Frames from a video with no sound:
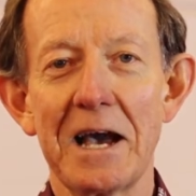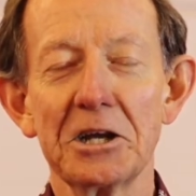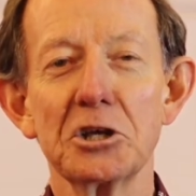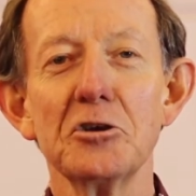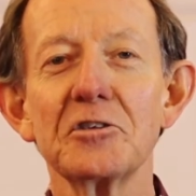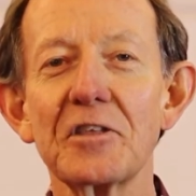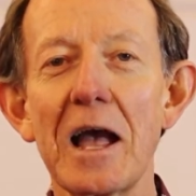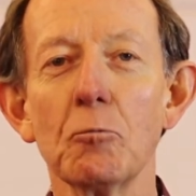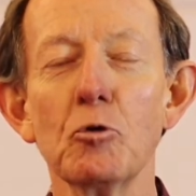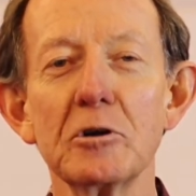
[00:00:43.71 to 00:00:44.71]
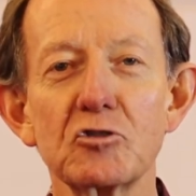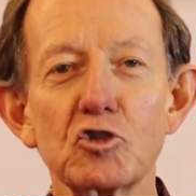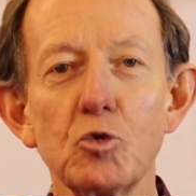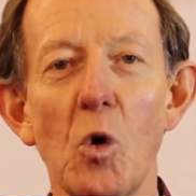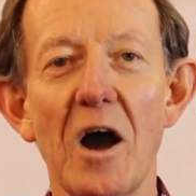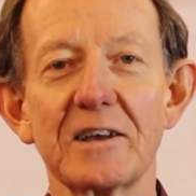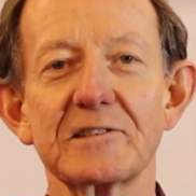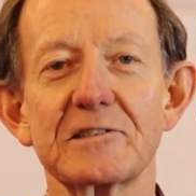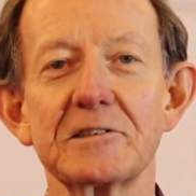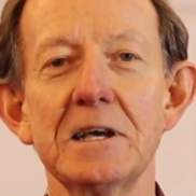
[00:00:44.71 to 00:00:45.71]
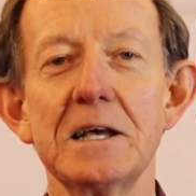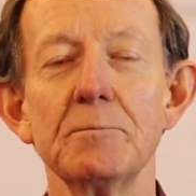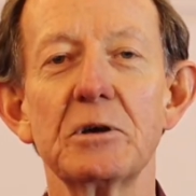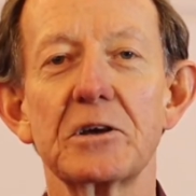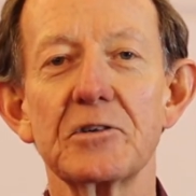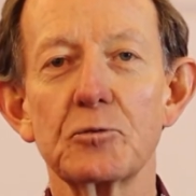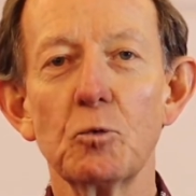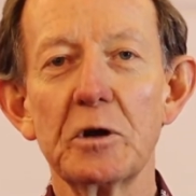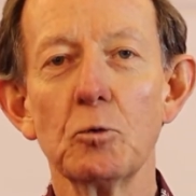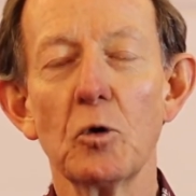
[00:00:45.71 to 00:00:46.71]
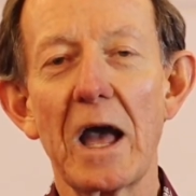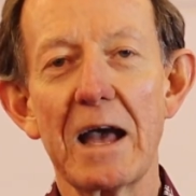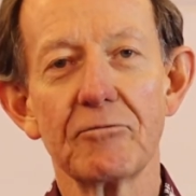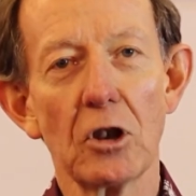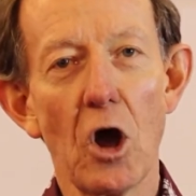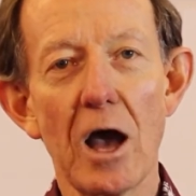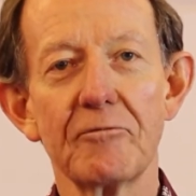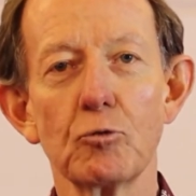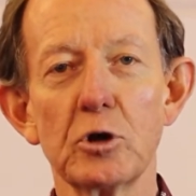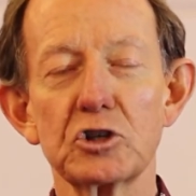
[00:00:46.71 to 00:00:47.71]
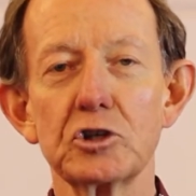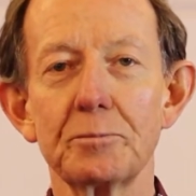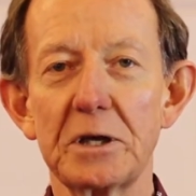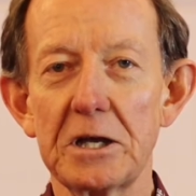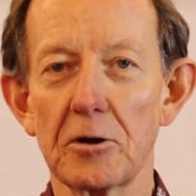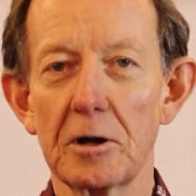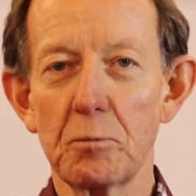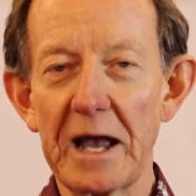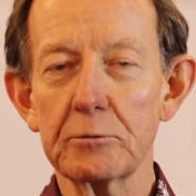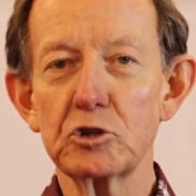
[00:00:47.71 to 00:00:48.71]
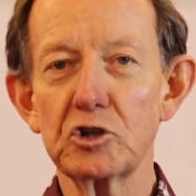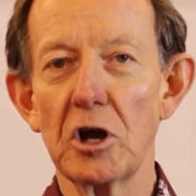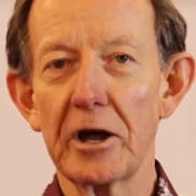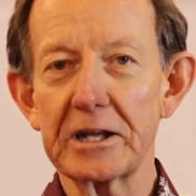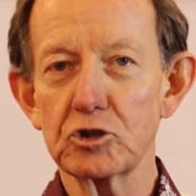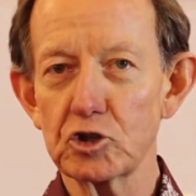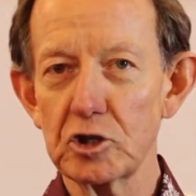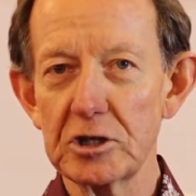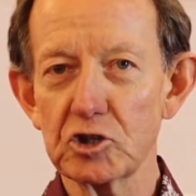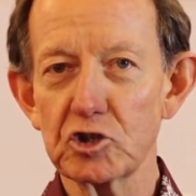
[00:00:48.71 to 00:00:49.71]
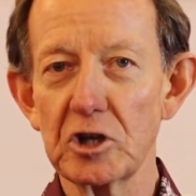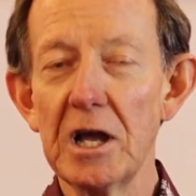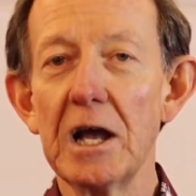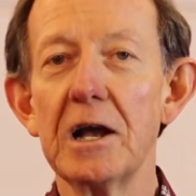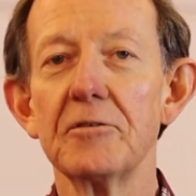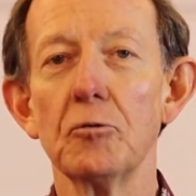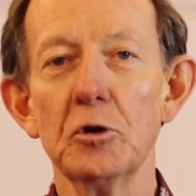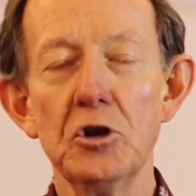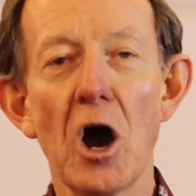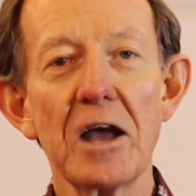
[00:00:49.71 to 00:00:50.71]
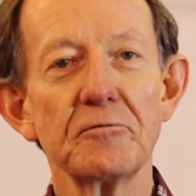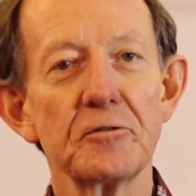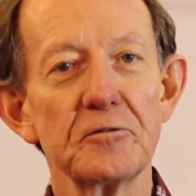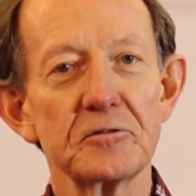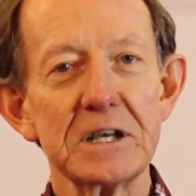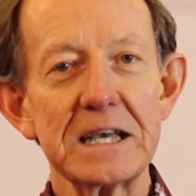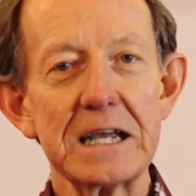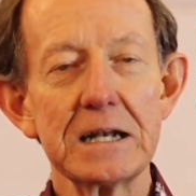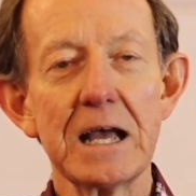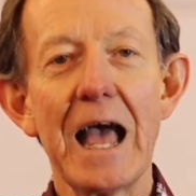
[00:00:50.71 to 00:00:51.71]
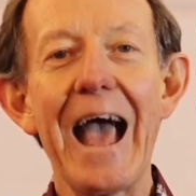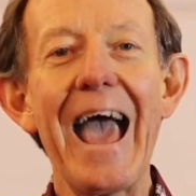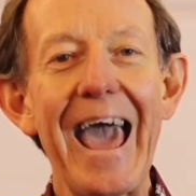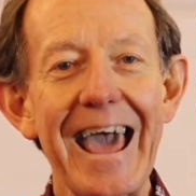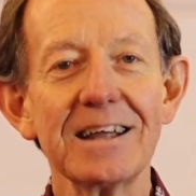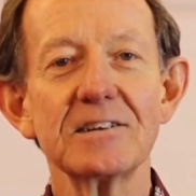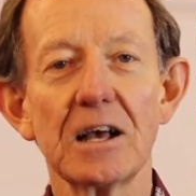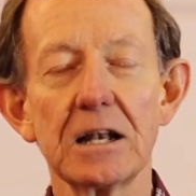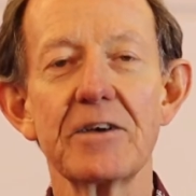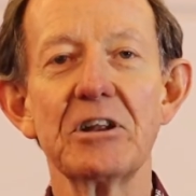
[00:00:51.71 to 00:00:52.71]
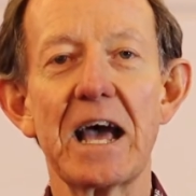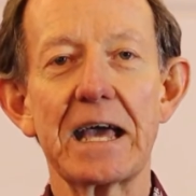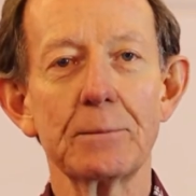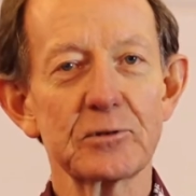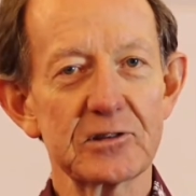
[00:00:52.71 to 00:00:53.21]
And I use that word twice because we will have live worship here at Blackwood Uniting Church for 9:15 and 11 a.m.